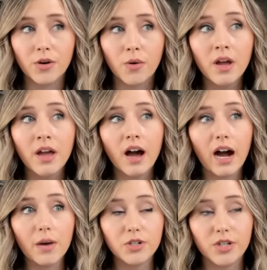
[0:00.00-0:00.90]
So
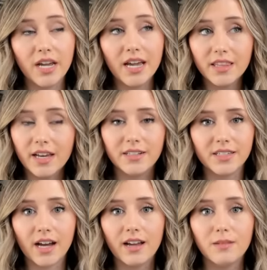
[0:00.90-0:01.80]
I would take that
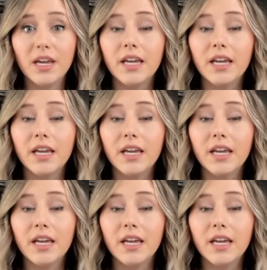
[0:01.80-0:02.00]
design,